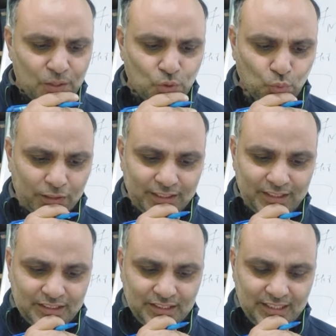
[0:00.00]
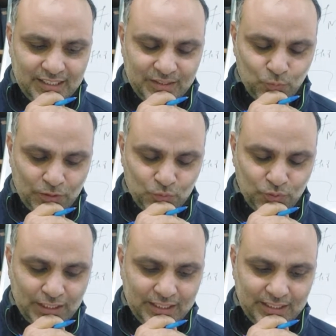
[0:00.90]
so what
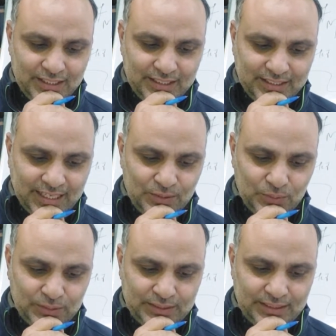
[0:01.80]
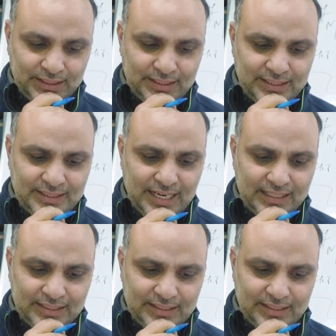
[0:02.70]
we are trying to see is that